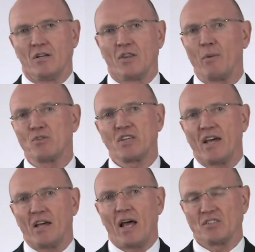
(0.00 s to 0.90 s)
They would
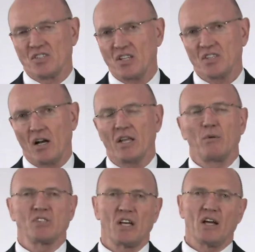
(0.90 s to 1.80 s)
say, as a seed seller, they
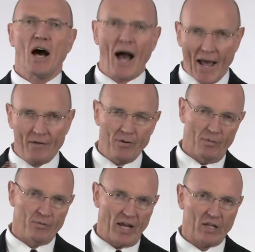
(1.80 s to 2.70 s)
would say, I
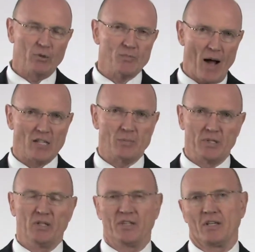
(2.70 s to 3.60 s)
take the
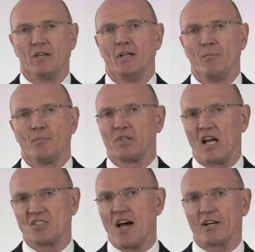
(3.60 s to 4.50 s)
responsibility. But
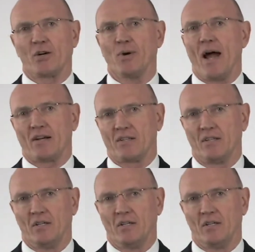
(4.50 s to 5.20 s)
that's not correct.